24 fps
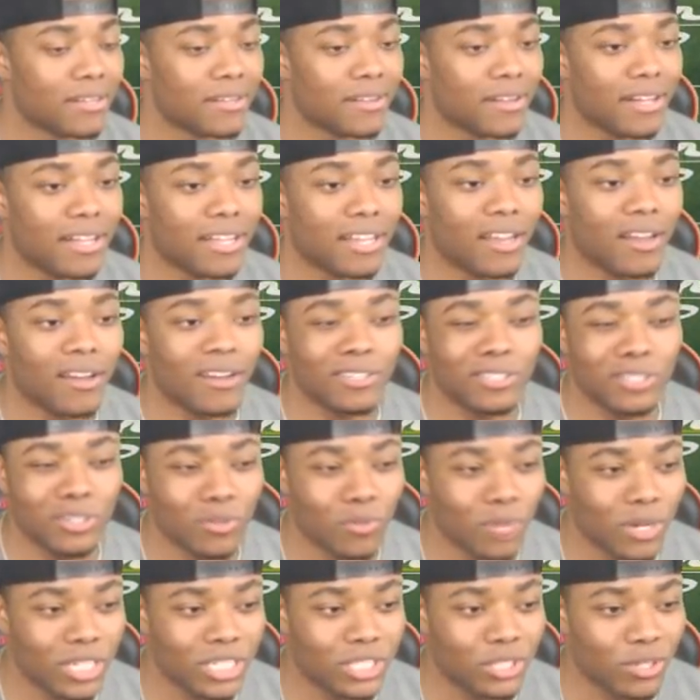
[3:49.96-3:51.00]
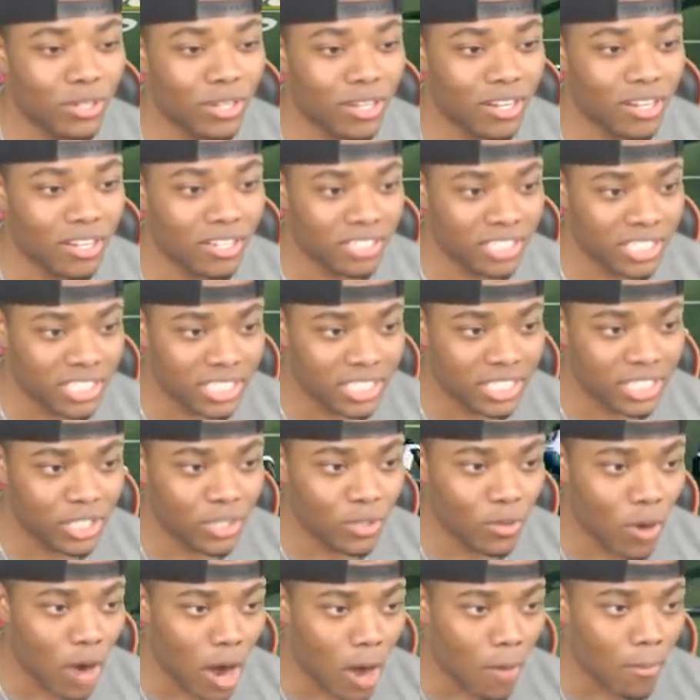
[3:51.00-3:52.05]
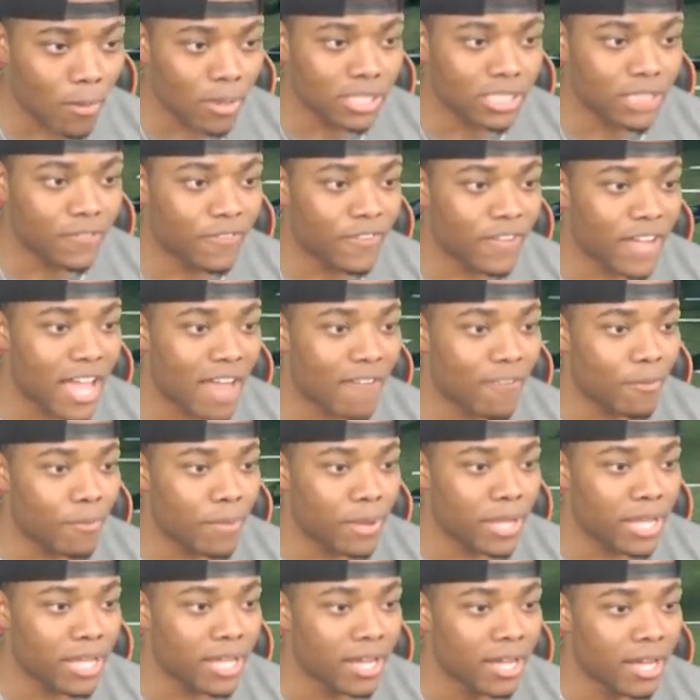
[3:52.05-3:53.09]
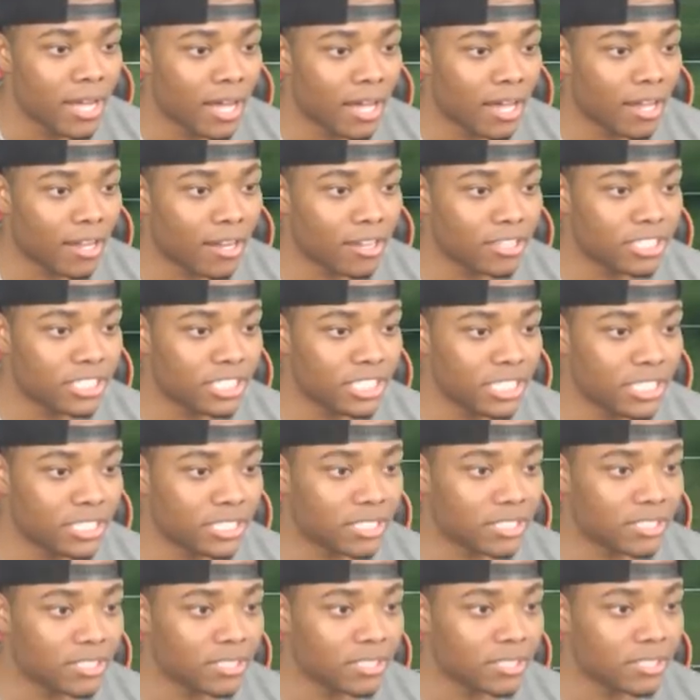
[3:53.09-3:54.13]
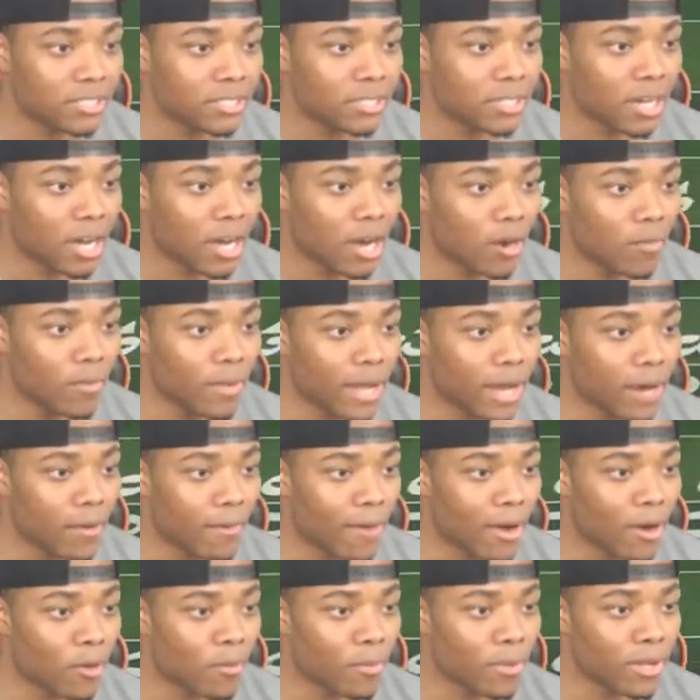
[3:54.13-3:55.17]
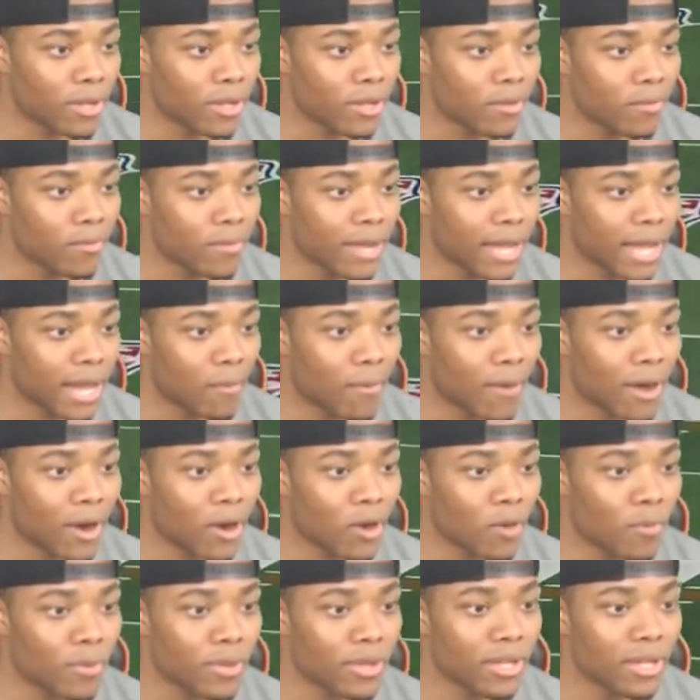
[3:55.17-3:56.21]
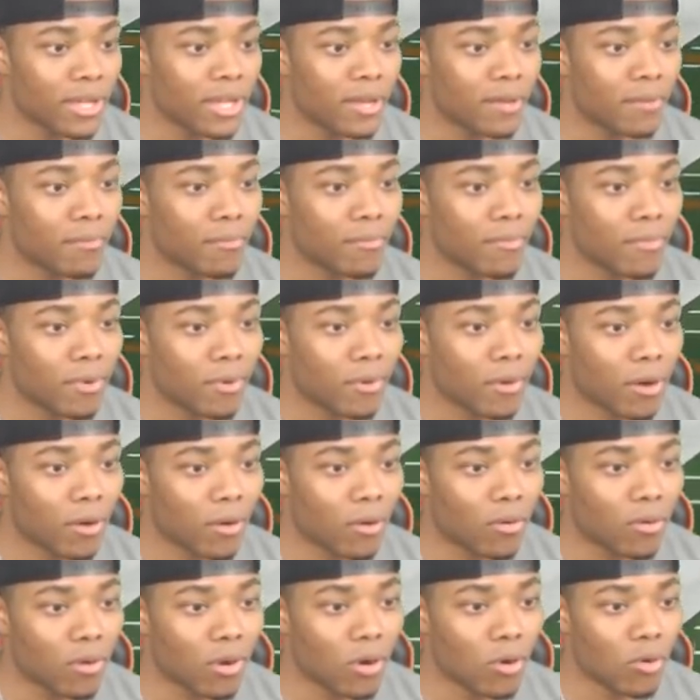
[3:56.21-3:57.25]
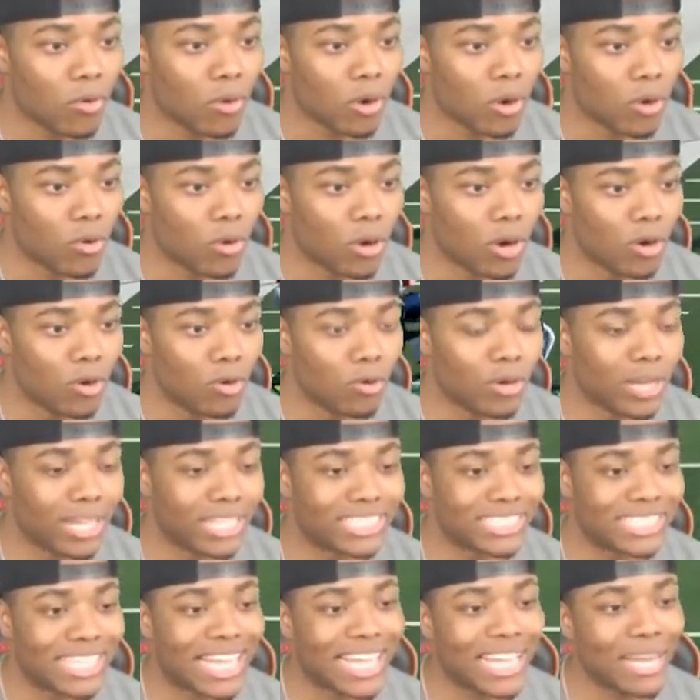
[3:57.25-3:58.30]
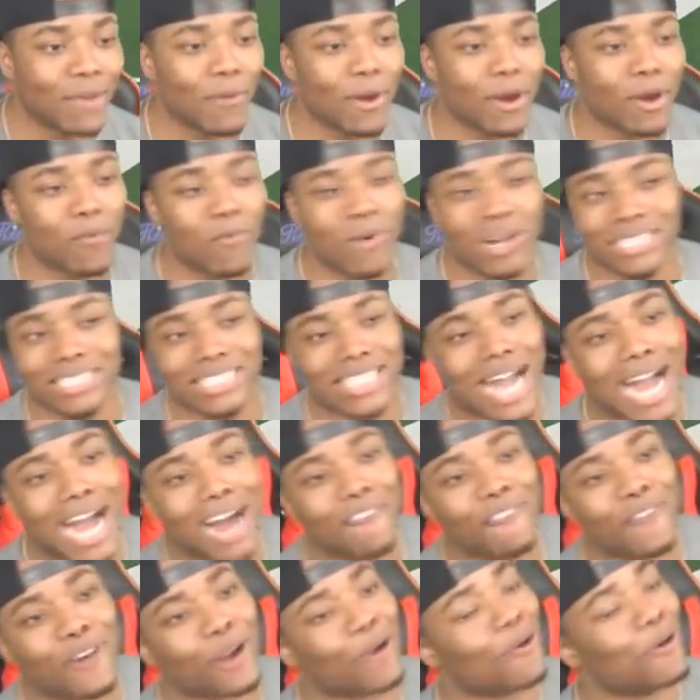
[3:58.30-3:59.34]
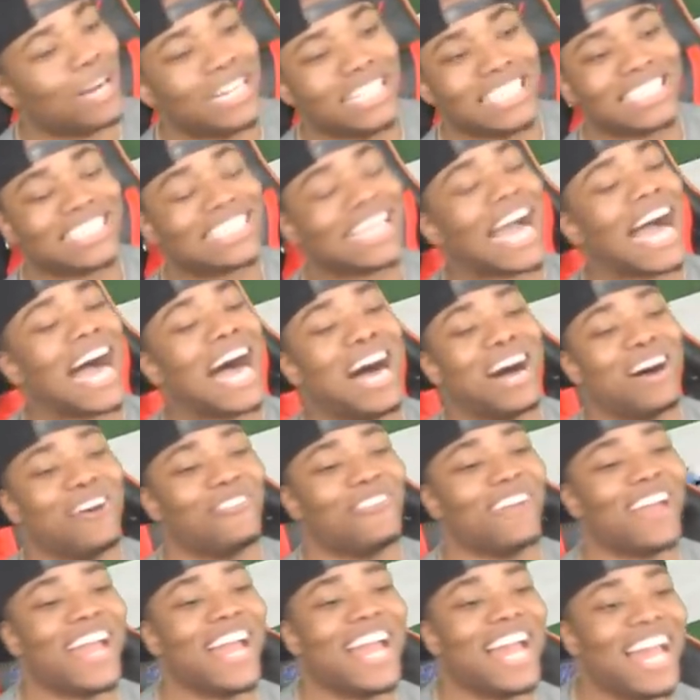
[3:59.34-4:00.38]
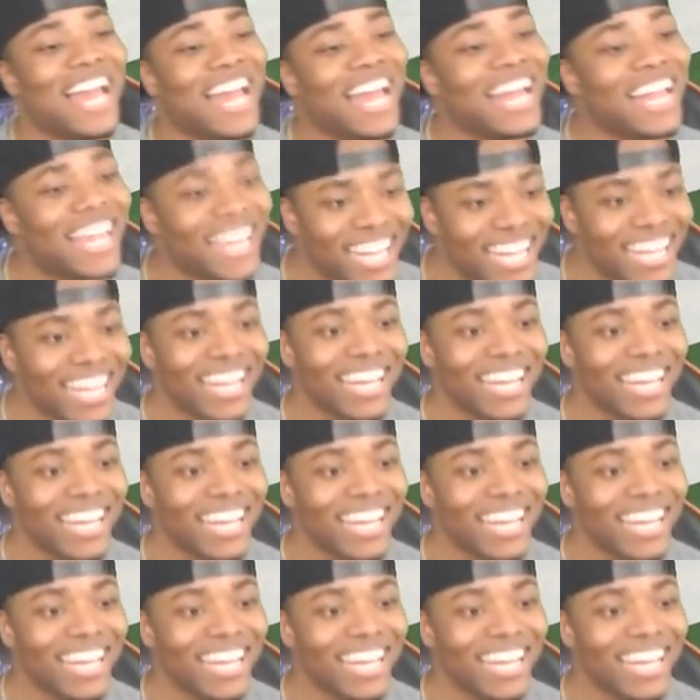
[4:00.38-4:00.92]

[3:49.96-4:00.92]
Uh, as long as you, once you alert Jesus, you will always and forever be alert Jesus. Oh, we got a wide open. We got a wide open. Oh, oh, oh, oh. get sticky with a one time for the one time, man.